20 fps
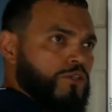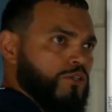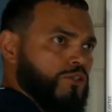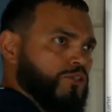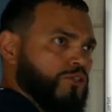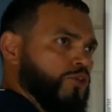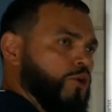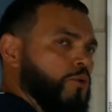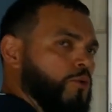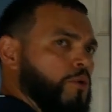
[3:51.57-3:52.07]

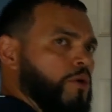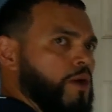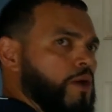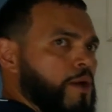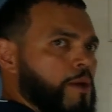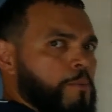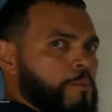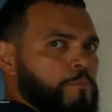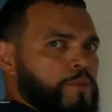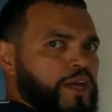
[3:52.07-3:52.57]
So
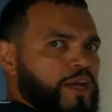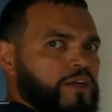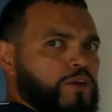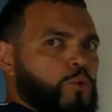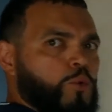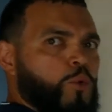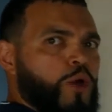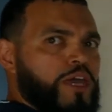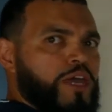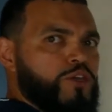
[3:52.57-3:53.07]
pick a
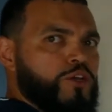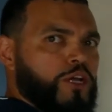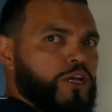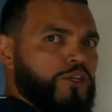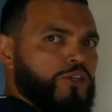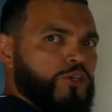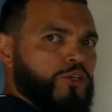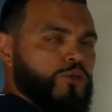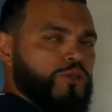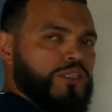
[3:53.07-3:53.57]
weight you
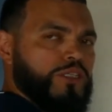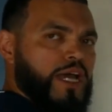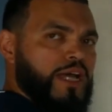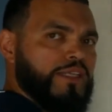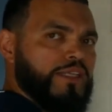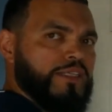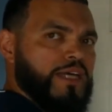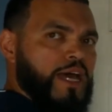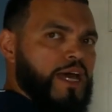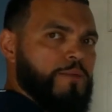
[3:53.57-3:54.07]
can do
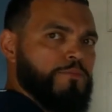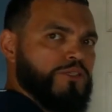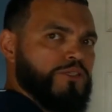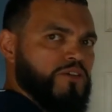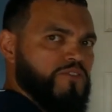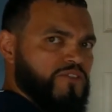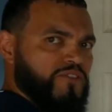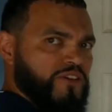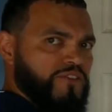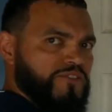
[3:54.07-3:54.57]
10 times
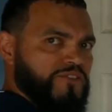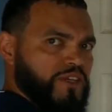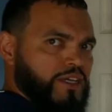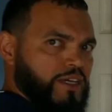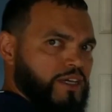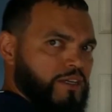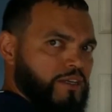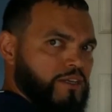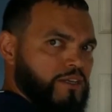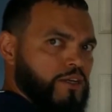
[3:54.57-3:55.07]
to
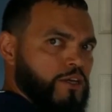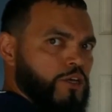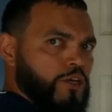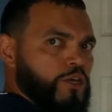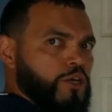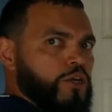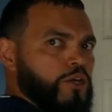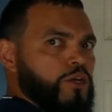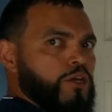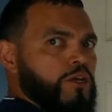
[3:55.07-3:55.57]
15.
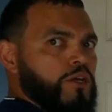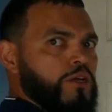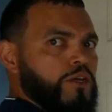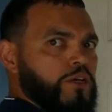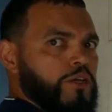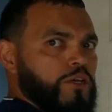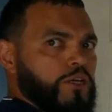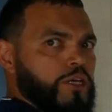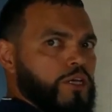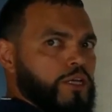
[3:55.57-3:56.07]

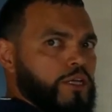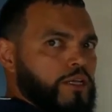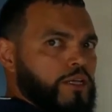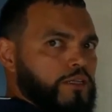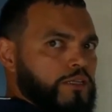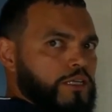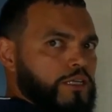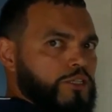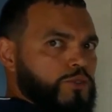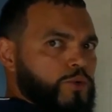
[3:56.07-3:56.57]

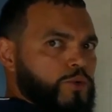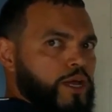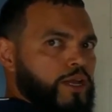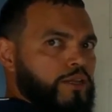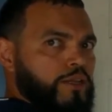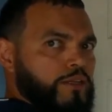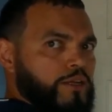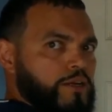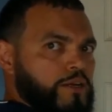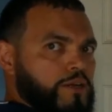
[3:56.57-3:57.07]
This right
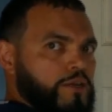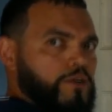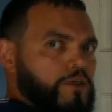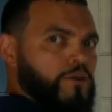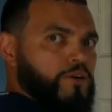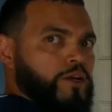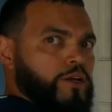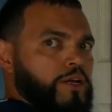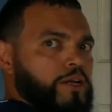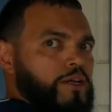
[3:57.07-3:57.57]
in there,
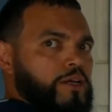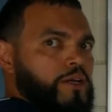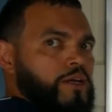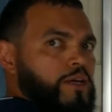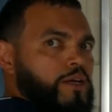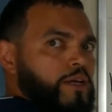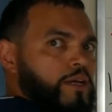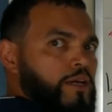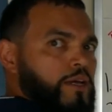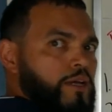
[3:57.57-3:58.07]
okay?
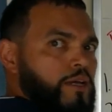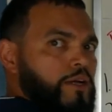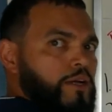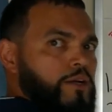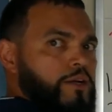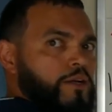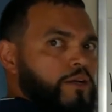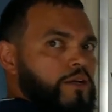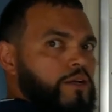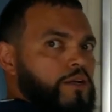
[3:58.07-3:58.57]

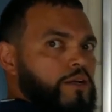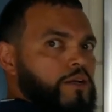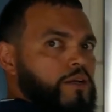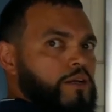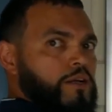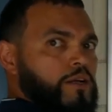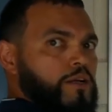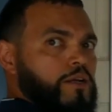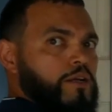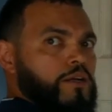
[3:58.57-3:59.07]
Here
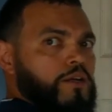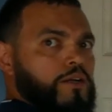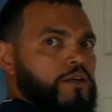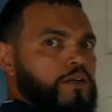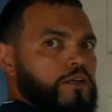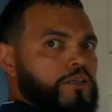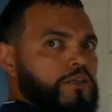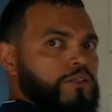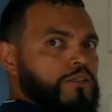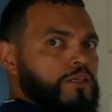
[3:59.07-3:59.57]

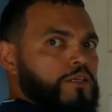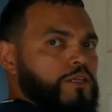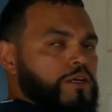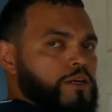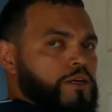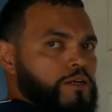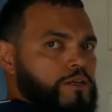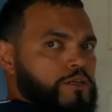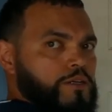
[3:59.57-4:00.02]
to there.